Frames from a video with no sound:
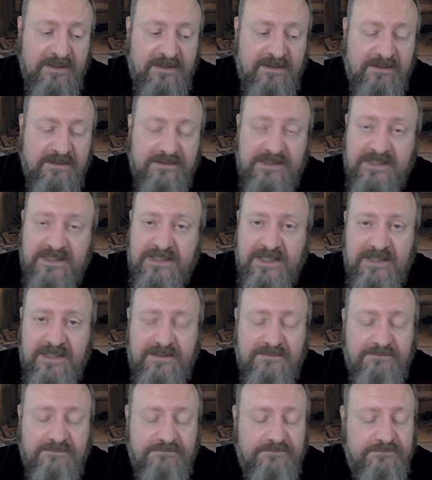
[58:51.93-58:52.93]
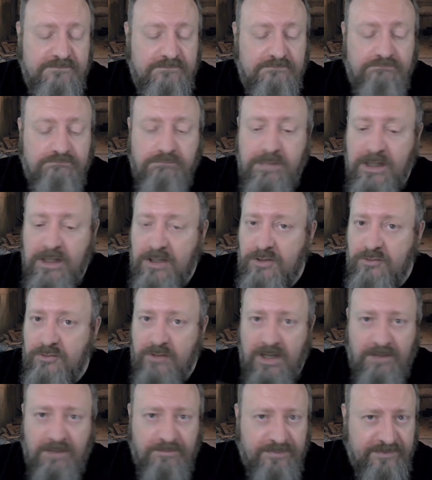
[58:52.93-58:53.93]
that can blow
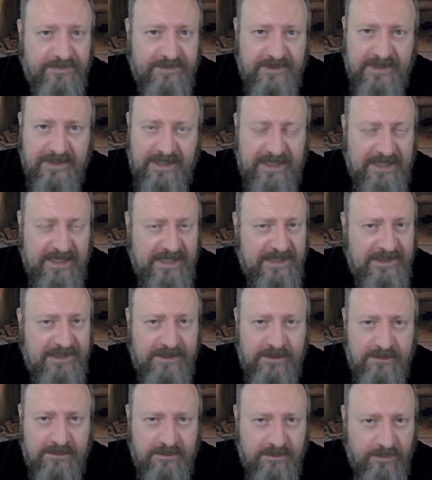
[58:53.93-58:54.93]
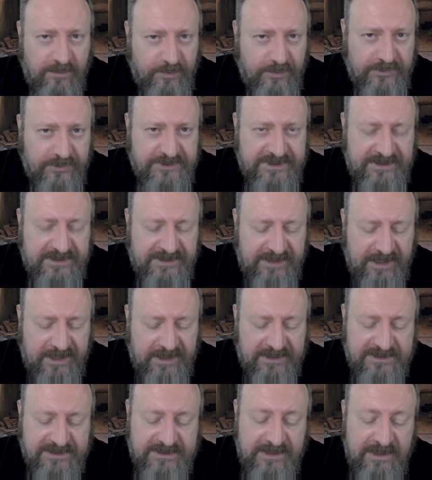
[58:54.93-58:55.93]
up any opposing
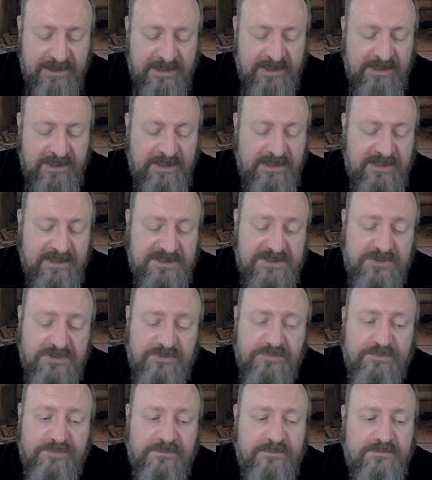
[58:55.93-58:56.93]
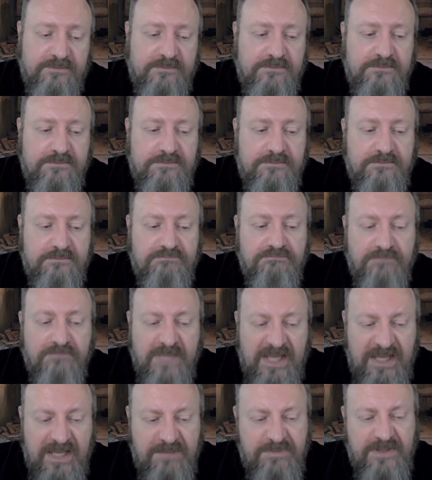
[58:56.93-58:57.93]
tanks. So
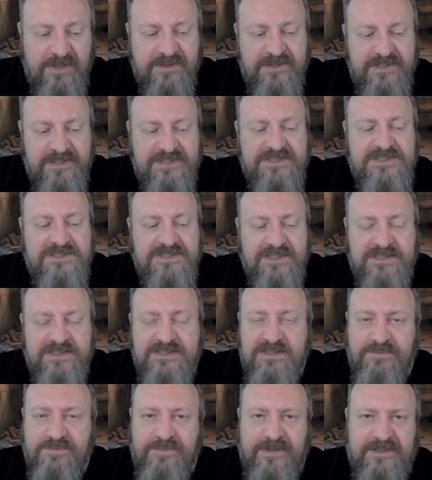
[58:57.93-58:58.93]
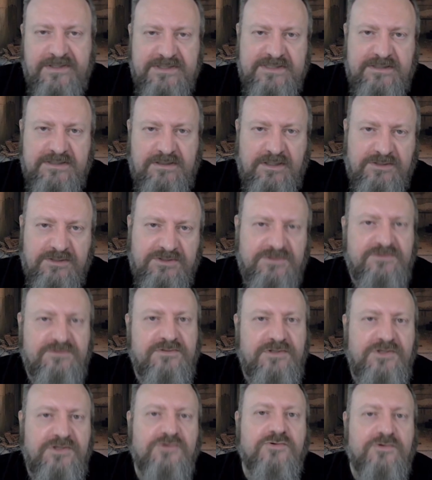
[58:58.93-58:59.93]
maybe this just depends a lot
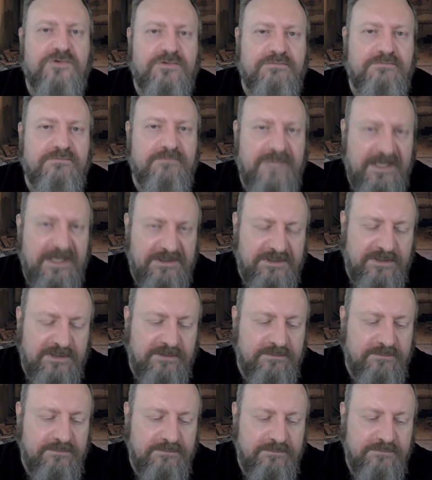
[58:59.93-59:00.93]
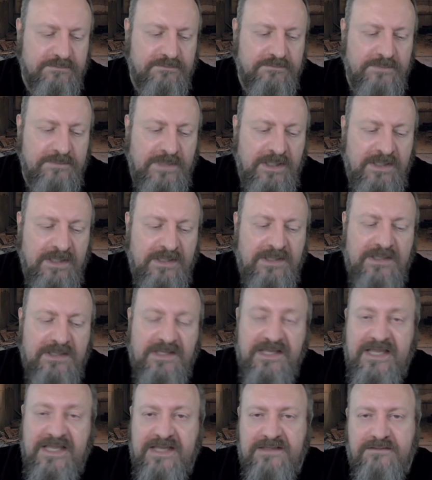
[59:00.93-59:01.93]
on your meta.
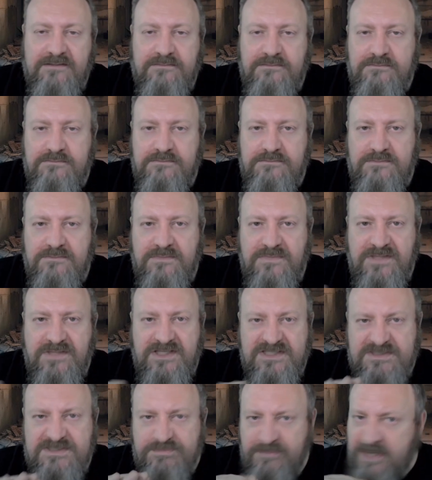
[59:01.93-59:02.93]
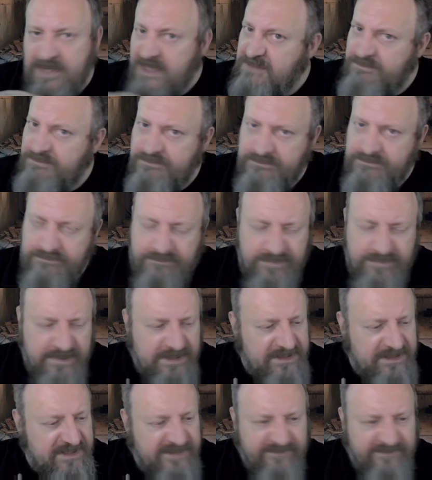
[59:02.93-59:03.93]
Again, this might be
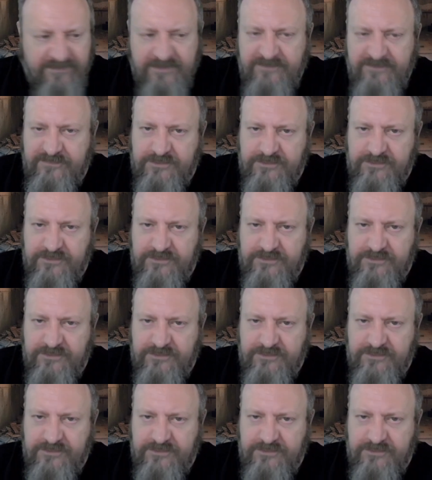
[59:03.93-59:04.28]
different for